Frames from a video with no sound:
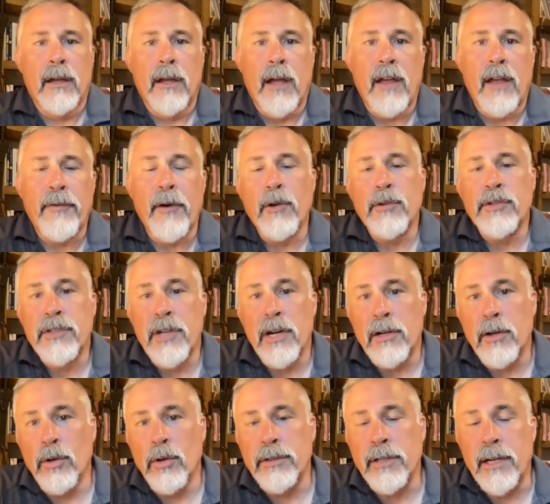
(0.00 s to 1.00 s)
Hey folks,
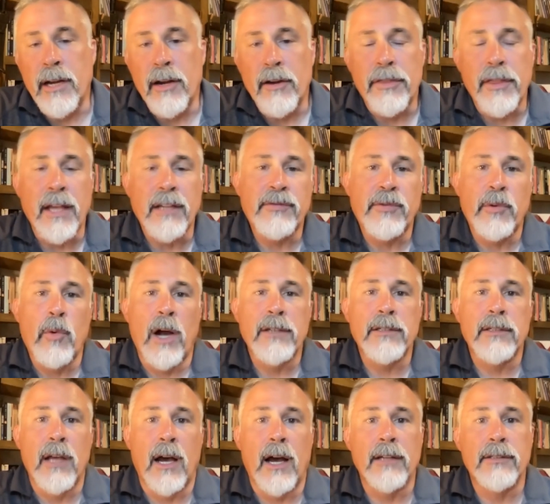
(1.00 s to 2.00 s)
Chuck Holton here. Thanks for
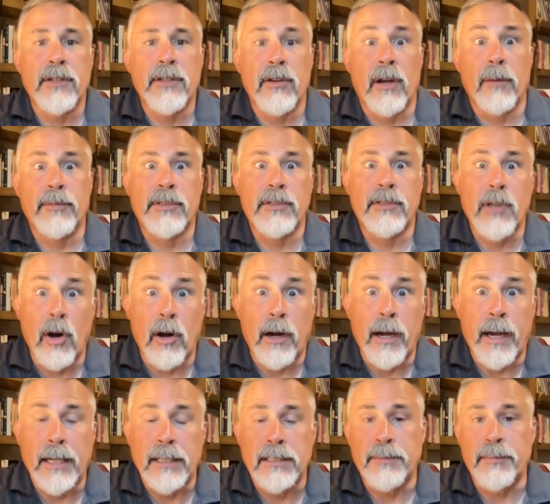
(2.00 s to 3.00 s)
watching the Hot Zone. I'm
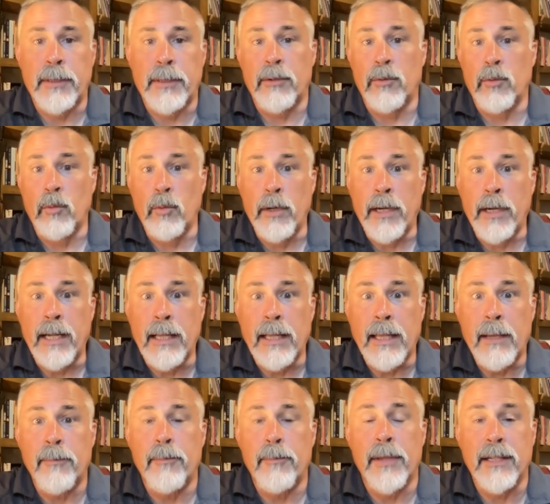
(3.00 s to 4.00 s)
sorry, it's been
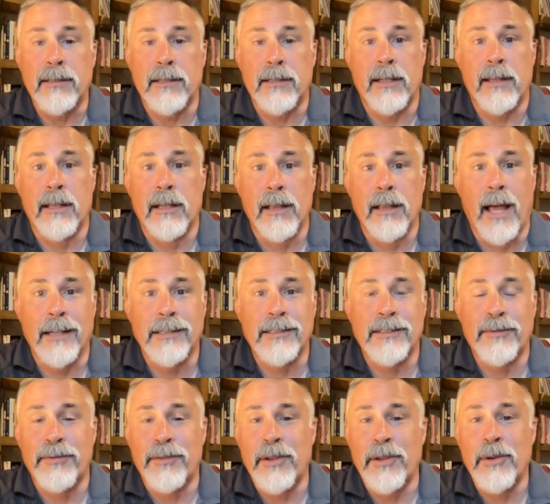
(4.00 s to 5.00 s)
really busy the
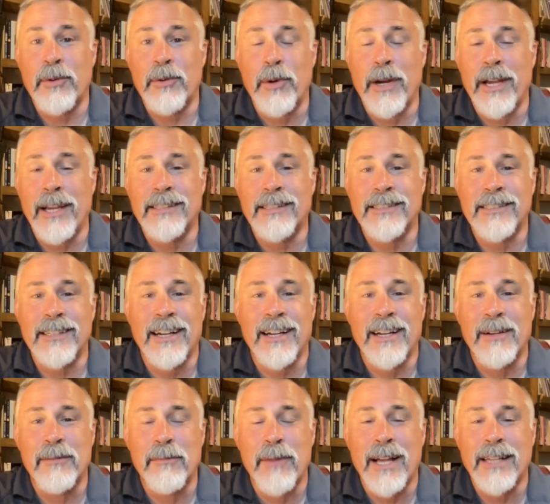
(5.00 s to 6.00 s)
last few weeks.
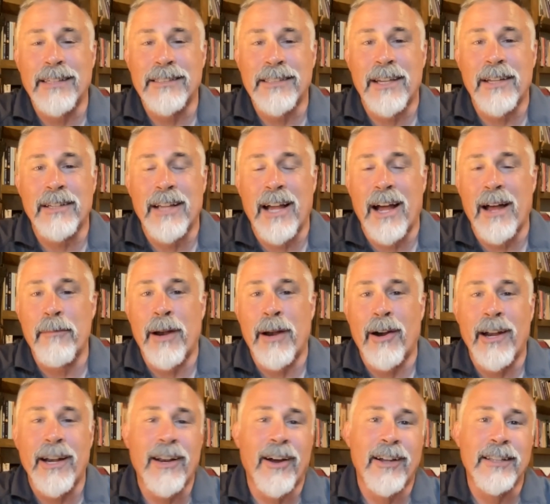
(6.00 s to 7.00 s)
My son got
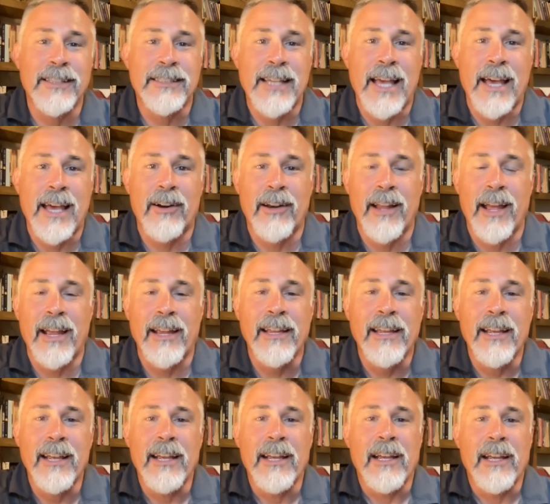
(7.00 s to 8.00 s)
married on Saturday,
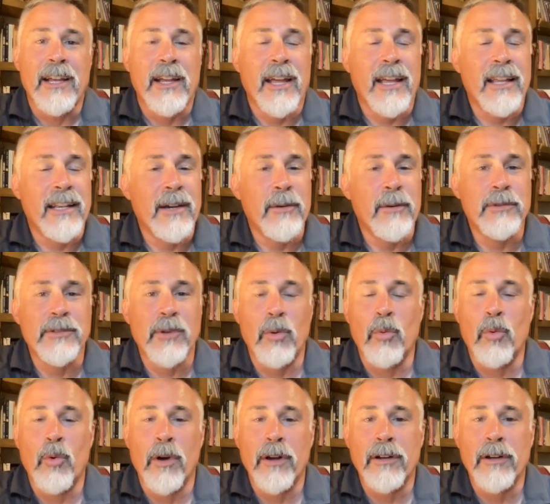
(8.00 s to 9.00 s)
and it was a
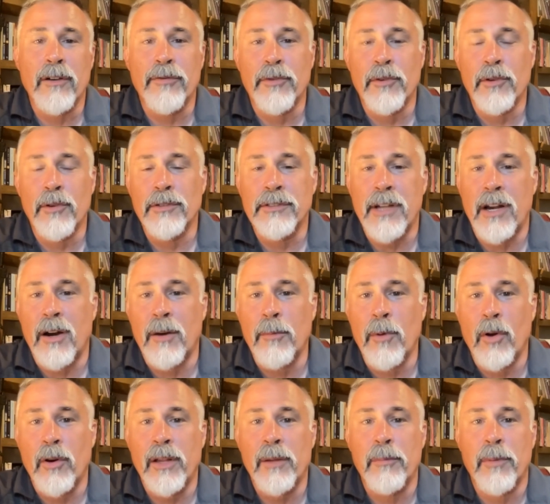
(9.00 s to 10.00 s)
wonderful
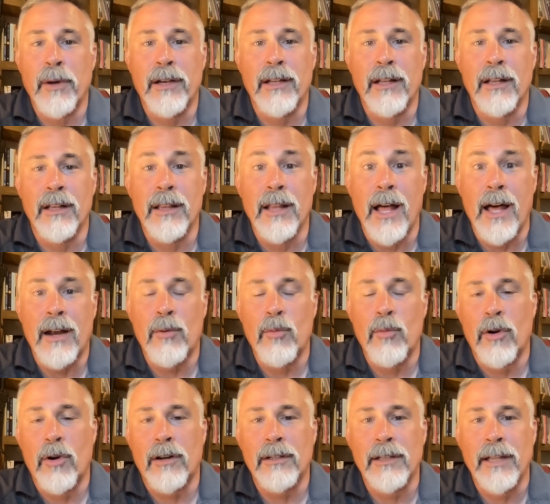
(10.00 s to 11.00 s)
ceremony, but a lot of
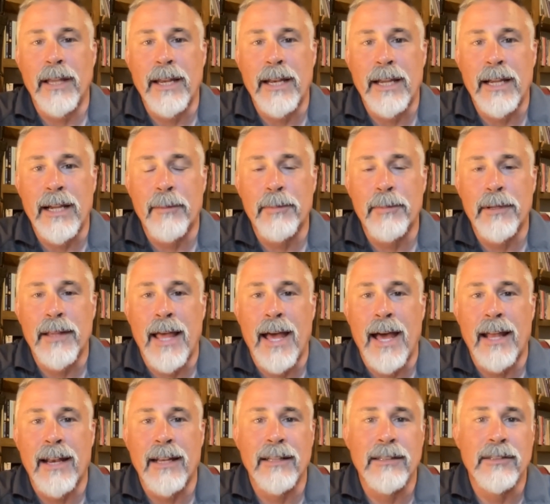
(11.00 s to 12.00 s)
work leading up to
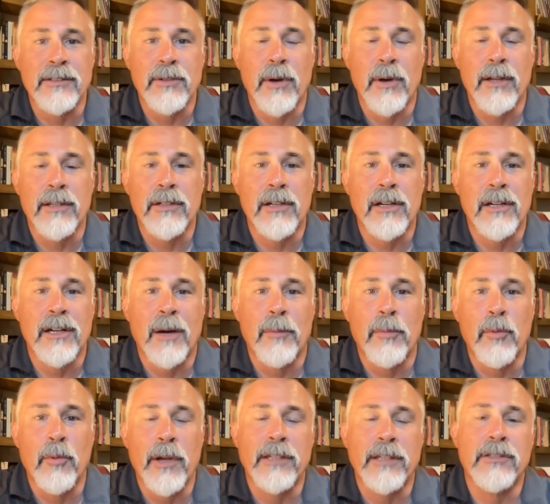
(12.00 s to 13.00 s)
that. And so I took a
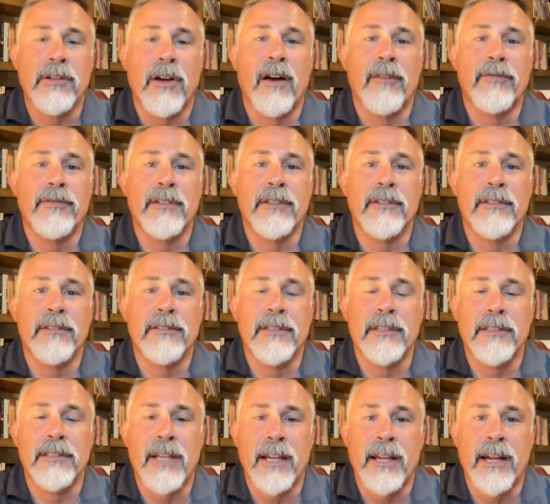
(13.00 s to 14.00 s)
couple weeks off to
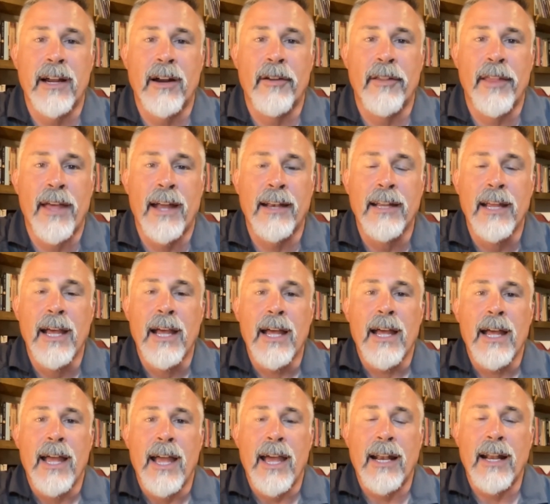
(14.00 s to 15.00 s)
take care of that.
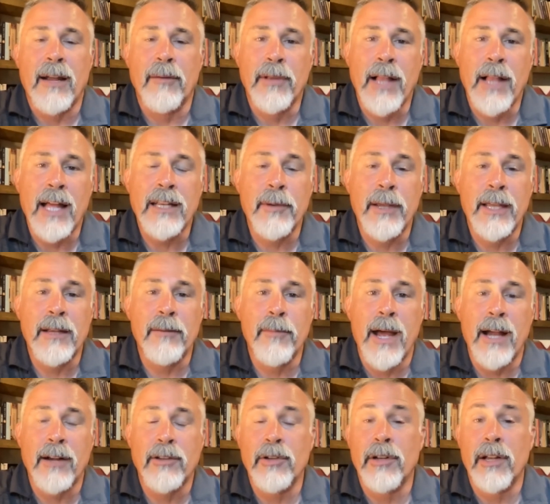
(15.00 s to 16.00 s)
And I'm glad to be getting
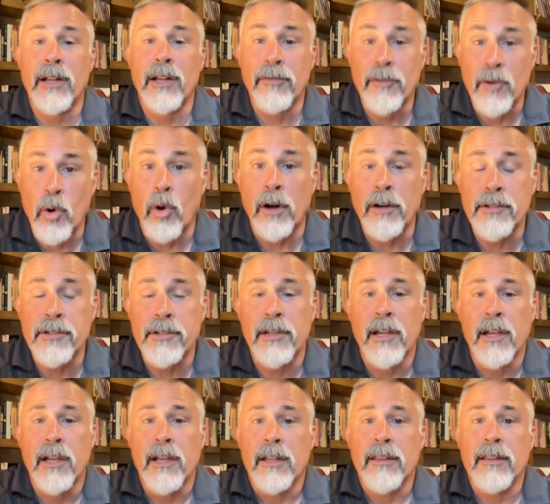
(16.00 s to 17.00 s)
back to it. And of
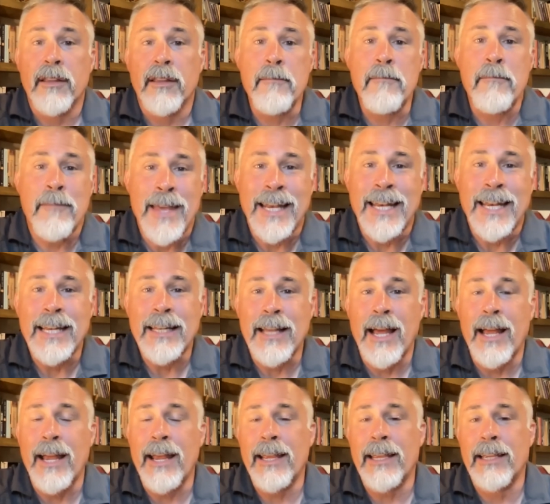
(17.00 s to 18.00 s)
course, the minute
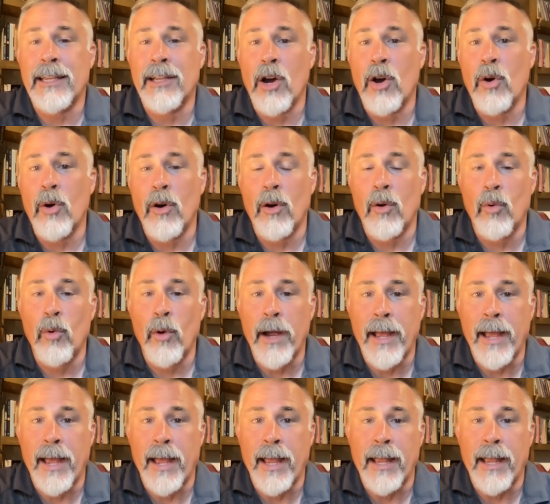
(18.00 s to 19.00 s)
I go
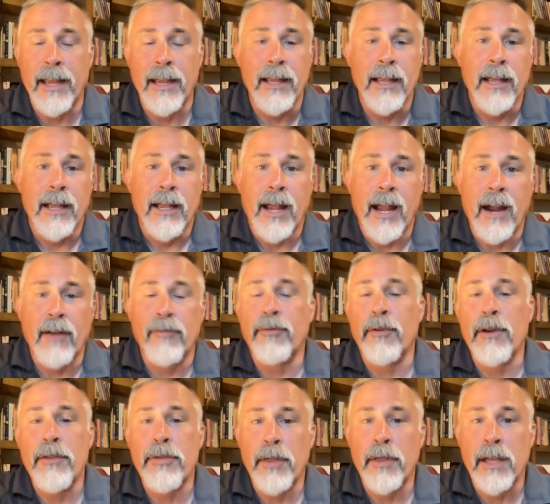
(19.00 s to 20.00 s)
away,
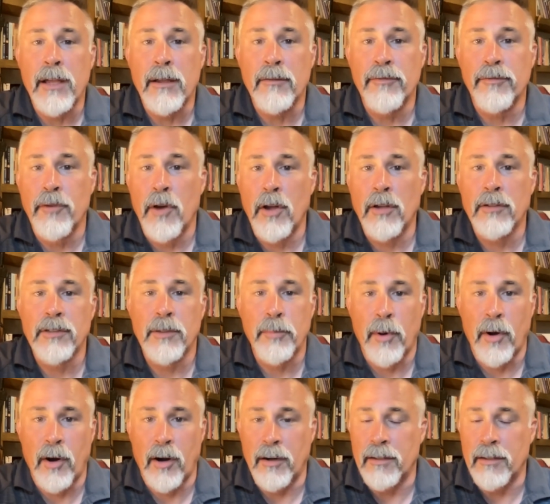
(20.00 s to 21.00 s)
everything falls
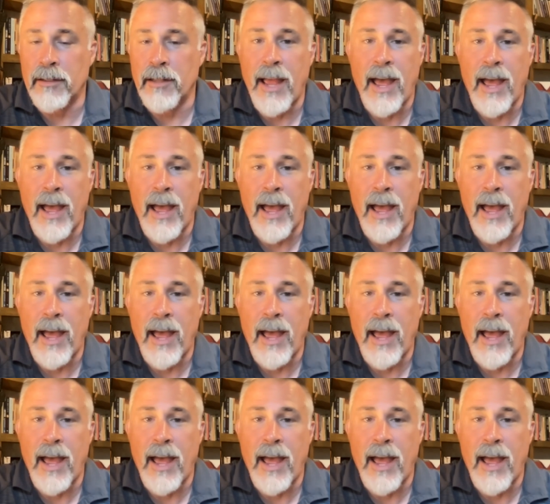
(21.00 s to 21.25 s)
apart.